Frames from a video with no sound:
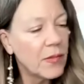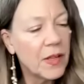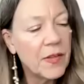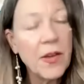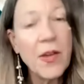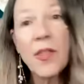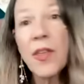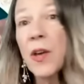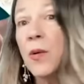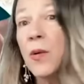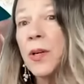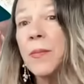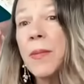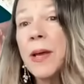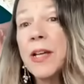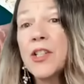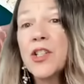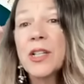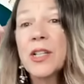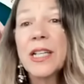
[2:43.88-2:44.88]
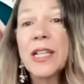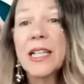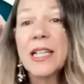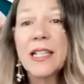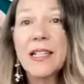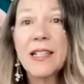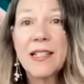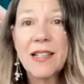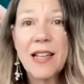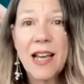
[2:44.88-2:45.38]
the other thing I want to mention
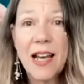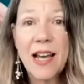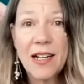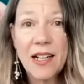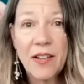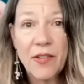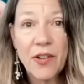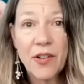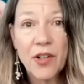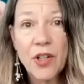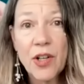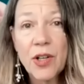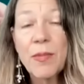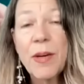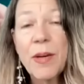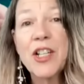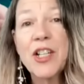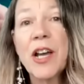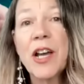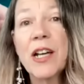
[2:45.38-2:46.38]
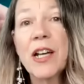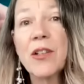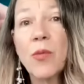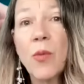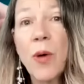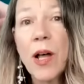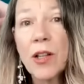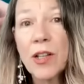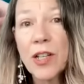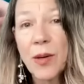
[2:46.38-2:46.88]
is that if you're new to my channel,
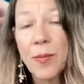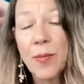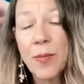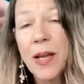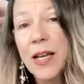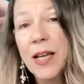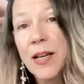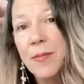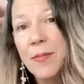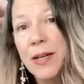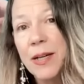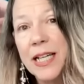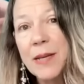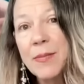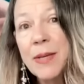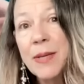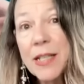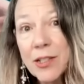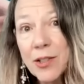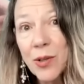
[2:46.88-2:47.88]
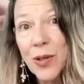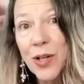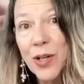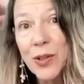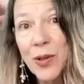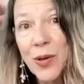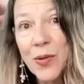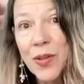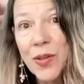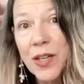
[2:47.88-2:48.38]
welcome. My name is Lori
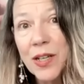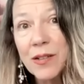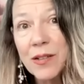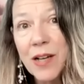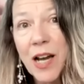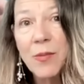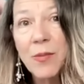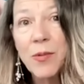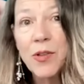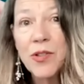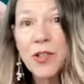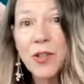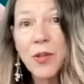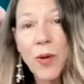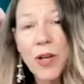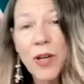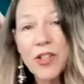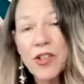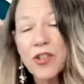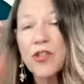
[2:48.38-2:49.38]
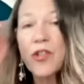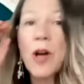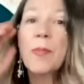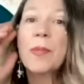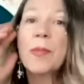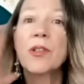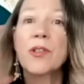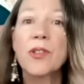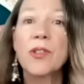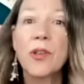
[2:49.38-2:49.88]
Lothian. I'm using the Western
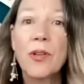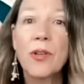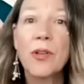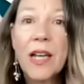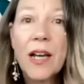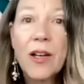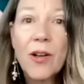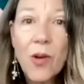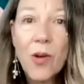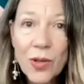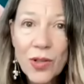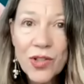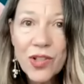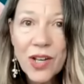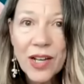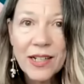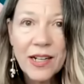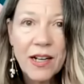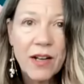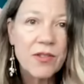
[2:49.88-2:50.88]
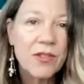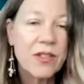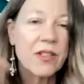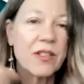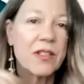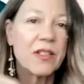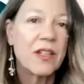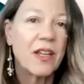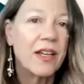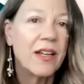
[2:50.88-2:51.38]
Tropical Zodiac whole sign
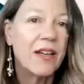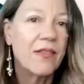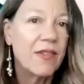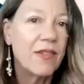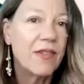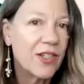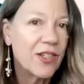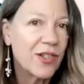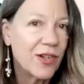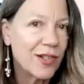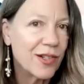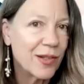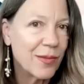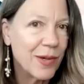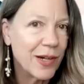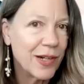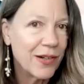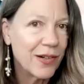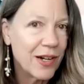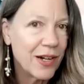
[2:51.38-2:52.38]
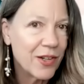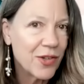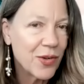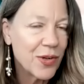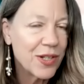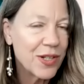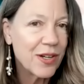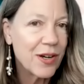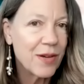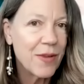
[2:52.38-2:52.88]
houses fixed stars and minor
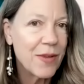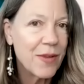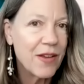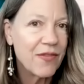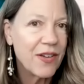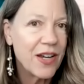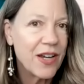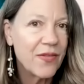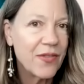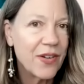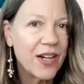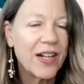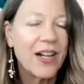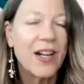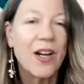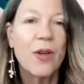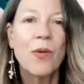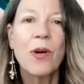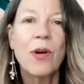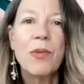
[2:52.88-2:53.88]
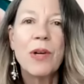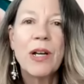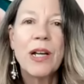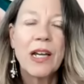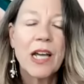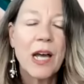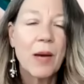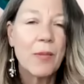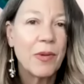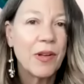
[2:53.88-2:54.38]
asteroids are my favorite. We'll bring a
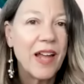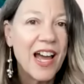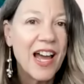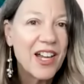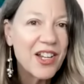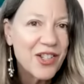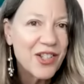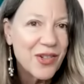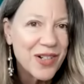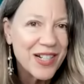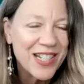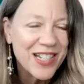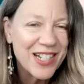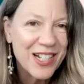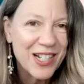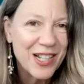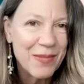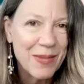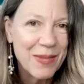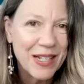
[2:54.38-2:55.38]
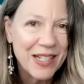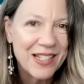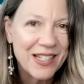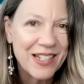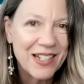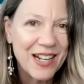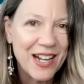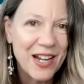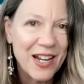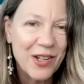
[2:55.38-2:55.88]
couple asteroids into the mix
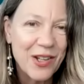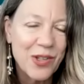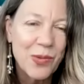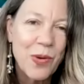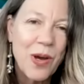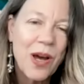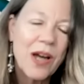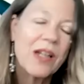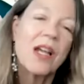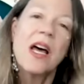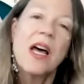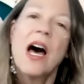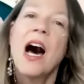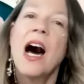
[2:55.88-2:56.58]
today as well.